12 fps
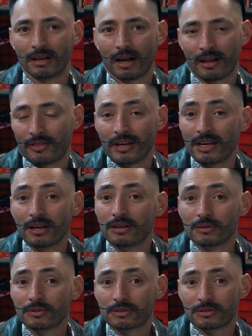I think it
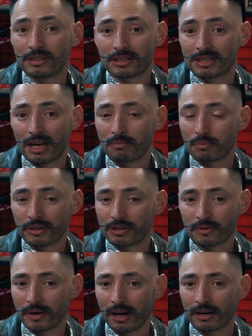goes the same with
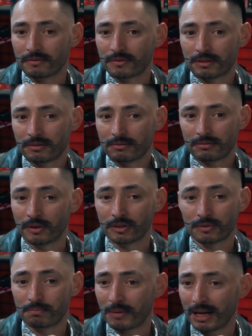creatives.
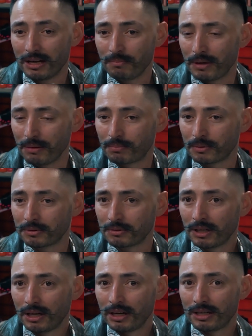There's many
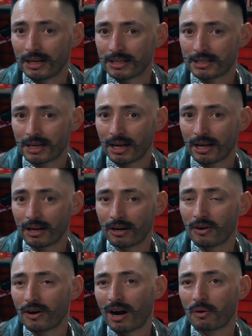people that say,
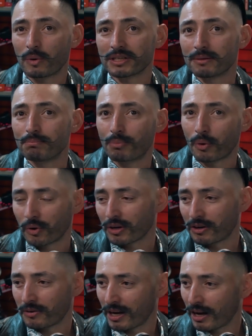"Oh, I wasn't
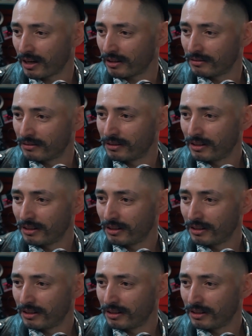born creative."